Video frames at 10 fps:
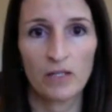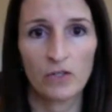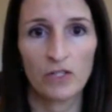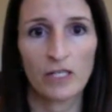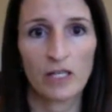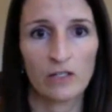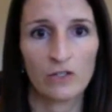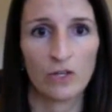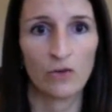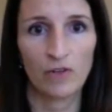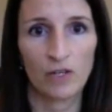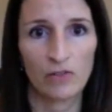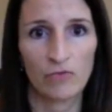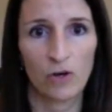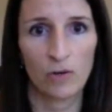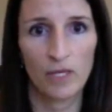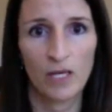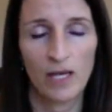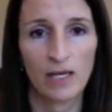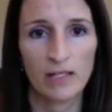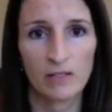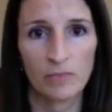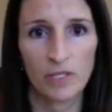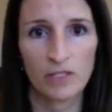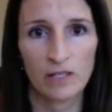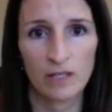and you click it and you go fill out the form and it submits it.